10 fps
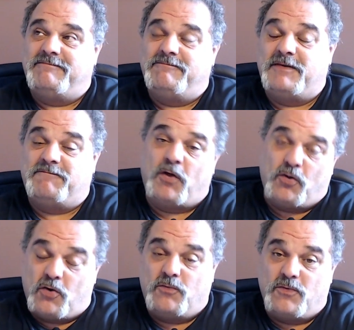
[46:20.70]
with
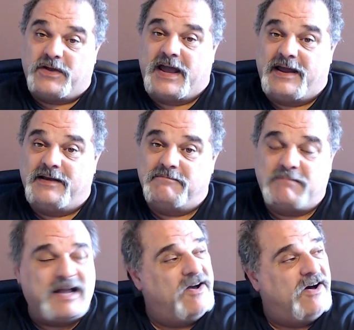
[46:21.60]
Volko Ronke. My
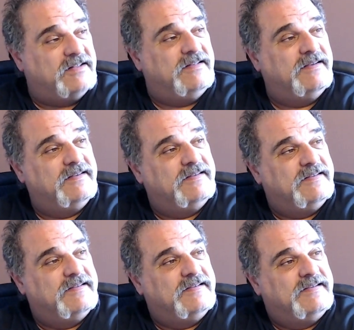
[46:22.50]
god.
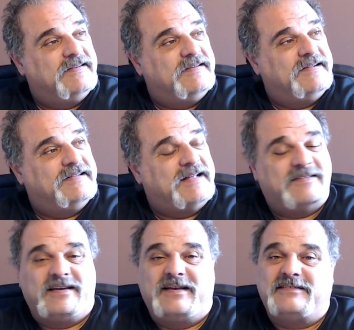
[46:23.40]
It's
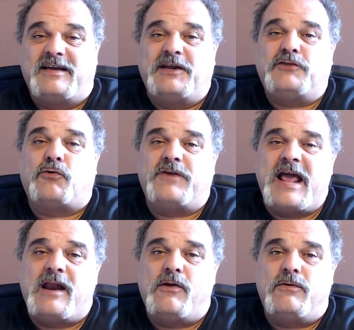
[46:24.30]
a
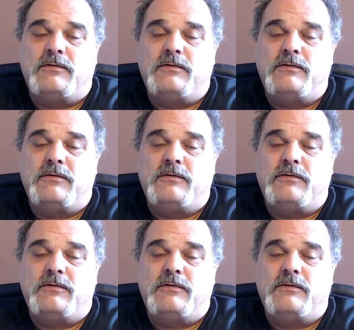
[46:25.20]
ritornello.